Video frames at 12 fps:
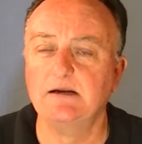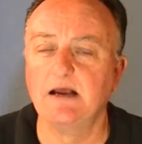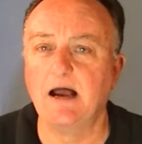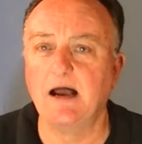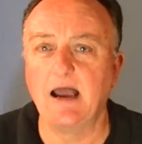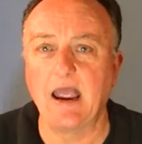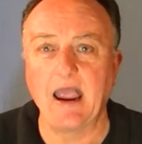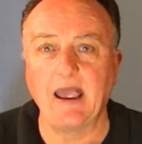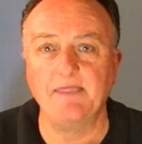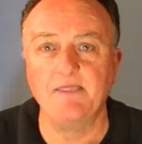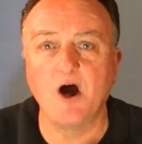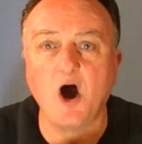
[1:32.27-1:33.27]

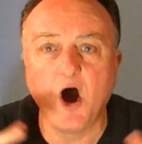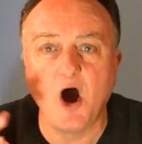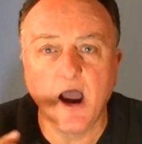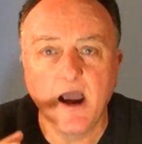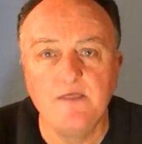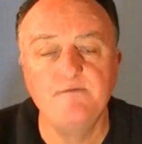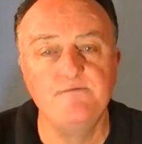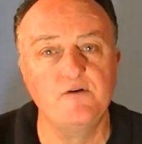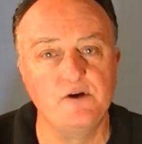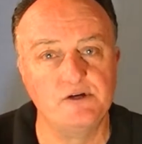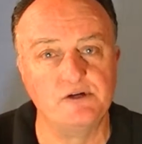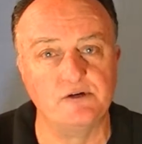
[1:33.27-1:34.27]
and the higher the
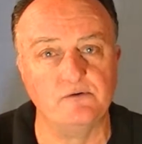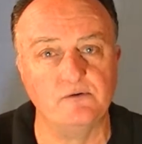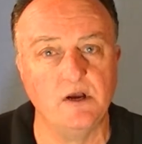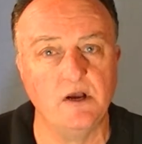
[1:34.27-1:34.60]
virtue,